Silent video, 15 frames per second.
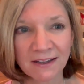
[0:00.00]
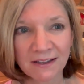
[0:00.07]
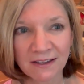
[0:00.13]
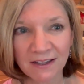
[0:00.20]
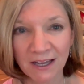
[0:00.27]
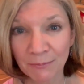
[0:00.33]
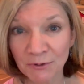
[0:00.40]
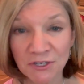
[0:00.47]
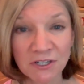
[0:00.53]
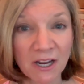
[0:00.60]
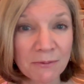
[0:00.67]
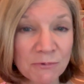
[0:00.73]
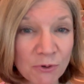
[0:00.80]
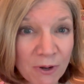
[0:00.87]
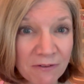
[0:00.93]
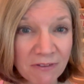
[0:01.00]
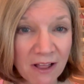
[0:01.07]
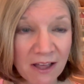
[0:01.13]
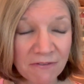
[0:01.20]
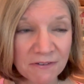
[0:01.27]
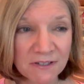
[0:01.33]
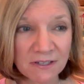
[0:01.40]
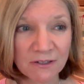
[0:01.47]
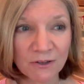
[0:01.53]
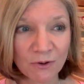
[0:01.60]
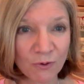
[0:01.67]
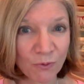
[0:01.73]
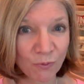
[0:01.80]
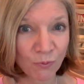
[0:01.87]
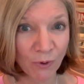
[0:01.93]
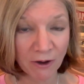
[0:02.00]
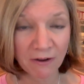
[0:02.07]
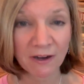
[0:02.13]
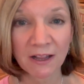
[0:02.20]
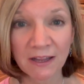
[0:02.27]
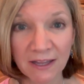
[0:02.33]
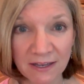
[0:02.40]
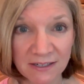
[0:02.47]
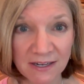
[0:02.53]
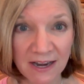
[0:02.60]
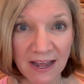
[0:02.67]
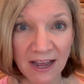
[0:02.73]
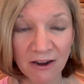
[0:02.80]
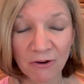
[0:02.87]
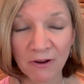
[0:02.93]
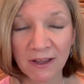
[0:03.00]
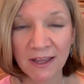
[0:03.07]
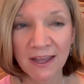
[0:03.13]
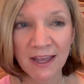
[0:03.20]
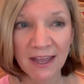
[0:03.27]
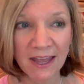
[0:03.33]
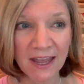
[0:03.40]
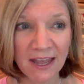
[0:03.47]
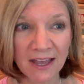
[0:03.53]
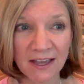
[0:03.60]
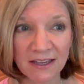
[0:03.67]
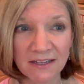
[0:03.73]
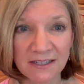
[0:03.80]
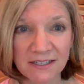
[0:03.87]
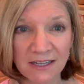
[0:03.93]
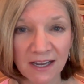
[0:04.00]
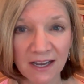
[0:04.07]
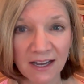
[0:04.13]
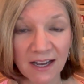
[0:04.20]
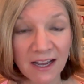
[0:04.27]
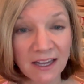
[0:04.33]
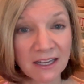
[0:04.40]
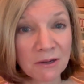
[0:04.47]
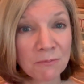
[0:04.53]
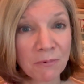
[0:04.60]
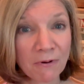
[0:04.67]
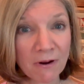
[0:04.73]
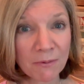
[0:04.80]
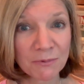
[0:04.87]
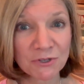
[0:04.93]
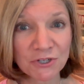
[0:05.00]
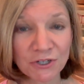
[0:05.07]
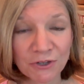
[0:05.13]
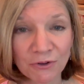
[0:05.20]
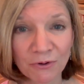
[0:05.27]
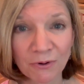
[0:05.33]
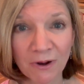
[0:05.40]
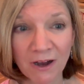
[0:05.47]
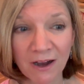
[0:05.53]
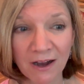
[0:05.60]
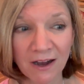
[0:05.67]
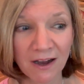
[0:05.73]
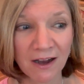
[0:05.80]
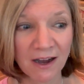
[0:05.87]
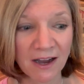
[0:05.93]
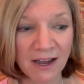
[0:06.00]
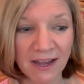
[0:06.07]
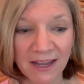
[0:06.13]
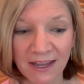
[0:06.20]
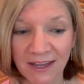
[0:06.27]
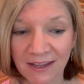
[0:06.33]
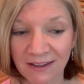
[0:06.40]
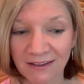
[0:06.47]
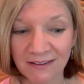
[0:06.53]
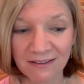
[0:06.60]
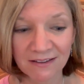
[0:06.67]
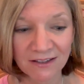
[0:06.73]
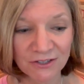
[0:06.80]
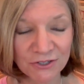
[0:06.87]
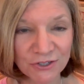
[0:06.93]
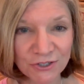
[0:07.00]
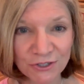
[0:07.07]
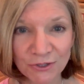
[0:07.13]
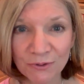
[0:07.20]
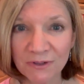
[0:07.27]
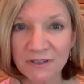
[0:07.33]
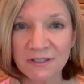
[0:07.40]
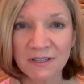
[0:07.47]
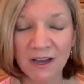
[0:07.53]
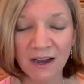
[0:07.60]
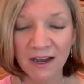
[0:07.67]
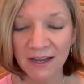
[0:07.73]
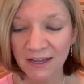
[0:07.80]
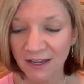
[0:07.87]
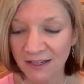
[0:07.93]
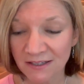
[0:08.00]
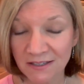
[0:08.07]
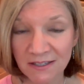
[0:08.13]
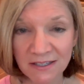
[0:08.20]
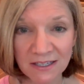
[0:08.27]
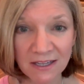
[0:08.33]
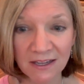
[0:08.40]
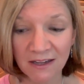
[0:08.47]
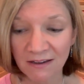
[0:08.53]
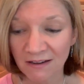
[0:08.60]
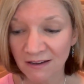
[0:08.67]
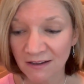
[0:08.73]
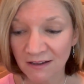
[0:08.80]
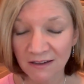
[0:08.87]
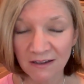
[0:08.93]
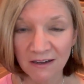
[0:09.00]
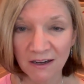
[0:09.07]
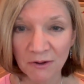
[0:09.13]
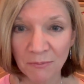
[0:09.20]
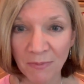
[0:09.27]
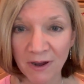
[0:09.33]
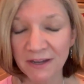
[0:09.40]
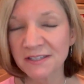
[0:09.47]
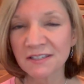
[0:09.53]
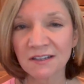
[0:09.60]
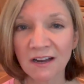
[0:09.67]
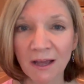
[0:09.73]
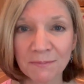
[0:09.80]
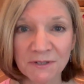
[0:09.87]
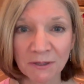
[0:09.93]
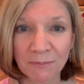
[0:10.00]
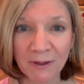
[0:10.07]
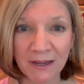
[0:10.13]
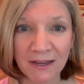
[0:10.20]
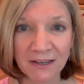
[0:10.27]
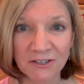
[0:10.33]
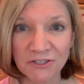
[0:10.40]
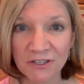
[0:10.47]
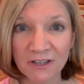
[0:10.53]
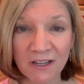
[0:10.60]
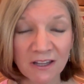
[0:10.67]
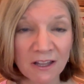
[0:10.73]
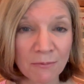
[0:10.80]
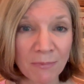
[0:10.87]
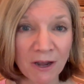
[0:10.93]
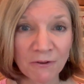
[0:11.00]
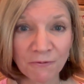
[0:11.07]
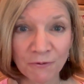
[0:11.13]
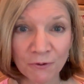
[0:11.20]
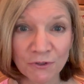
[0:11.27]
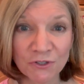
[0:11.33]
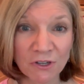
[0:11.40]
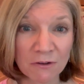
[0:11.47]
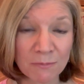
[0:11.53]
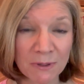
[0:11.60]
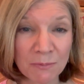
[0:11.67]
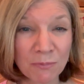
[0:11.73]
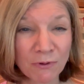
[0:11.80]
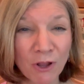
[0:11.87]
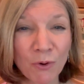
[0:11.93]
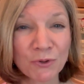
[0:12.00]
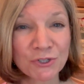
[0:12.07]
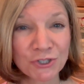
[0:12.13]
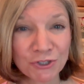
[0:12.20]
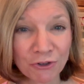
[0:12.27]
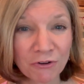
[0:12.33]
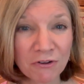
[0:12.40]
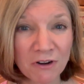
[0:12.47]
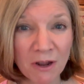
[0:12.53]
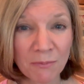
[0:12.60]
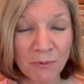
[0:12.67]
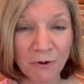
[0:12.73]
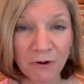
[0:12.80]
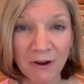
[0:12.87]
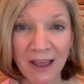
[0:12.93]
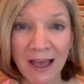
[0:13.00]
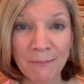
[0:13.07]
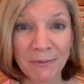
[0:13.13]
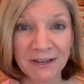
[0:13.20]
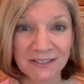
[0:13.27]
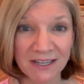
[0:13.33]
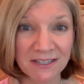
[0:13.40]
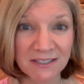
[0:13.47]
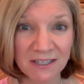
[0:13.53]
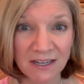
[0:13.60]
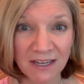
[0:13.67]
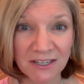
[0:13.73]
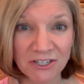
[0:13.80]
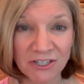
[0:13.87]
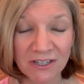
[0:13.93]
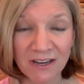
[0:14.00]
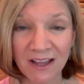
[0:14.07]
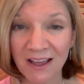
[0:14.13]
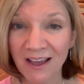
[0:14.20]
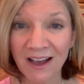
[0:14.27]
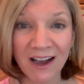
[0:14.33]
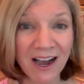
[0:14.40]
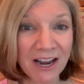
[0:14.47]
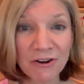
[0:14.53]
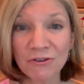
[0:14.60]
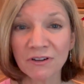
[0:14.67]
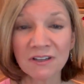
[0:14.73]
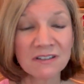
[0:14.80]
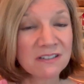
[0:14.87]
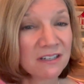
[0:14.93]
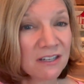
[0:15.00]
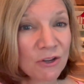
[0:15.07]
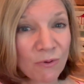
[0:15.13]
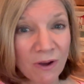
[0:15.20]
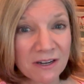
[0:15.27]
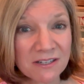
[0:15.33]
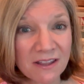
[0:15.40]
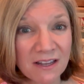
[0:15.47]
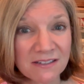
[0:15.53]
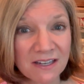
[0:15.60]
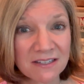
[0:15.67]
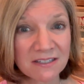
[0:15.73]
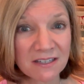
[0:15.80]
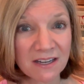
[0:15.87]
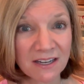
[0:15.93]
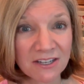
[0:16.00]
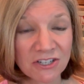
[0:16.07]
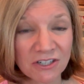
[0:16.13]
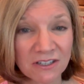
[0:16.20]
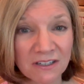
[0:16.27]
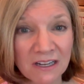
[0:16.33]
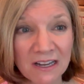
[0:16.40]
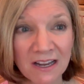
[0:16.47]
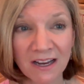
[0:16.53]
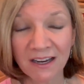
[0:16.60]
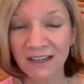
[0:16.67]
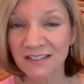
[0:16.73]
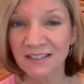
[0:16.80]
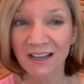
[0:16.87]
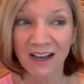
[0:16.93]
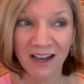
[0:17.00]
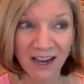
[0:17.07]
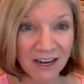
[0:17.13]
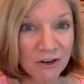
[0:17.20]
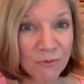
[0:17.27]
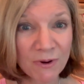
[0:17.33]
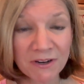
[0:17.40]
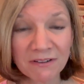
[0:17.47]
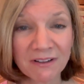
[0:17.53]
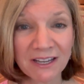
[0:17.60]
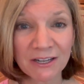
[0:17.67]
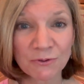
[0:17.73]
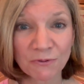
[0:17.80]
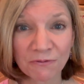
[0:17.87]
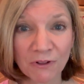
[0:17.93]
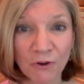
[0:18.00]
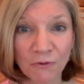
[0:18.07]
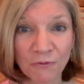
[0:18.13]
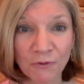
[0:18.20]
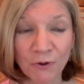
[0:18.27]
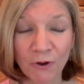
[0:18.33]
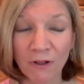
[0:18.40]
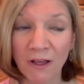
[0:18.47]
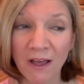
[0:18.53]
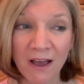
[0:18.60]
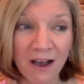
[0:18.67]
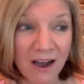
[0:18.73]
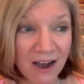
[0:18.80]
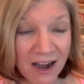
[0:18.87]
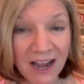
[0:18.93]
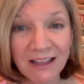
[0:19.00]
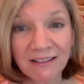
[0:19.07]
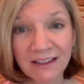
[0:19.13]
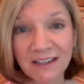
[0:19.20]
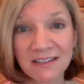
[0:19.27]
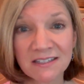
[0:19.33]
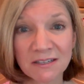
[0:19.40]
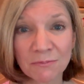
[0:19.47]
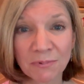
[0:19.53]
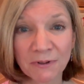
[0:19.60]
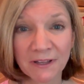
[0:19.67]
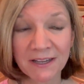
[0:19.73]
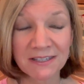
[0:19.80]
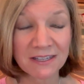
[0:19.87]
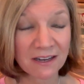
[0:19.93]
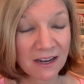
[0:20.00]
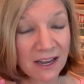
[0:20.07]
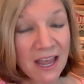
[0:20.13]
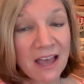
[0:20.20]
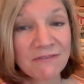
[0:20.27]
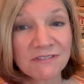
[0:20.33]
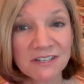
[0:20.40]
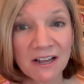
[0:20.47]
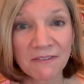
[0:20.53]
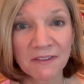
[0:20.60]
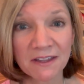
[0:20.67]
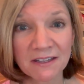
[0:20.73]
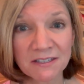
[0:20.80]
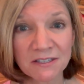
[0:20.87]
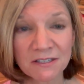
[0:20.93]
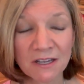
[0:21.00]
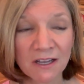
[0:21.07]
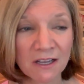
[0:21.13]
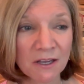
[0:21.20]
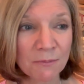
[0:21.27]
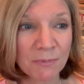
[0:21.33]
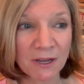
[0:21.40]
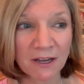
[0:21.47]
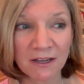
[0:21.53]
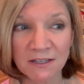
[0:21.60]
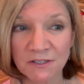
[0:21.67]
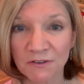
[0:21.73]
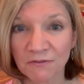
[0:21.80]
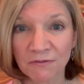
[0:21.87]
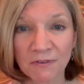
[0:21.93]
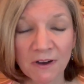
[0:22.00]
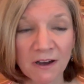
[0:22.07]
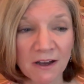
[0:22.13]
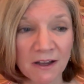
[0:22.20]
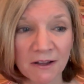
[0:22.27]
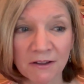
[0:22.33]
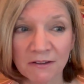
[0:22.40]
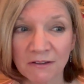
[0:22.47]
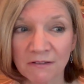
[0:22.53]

How much time do I have left? Where can I land now? And I can promise you, I, as soon as I can see on my synoptic page that my fuel is going to be below a certain number at my destination, I don't continue on to that destination because I don't want to land with low fuel. I land someplace, and I have done this because of uh,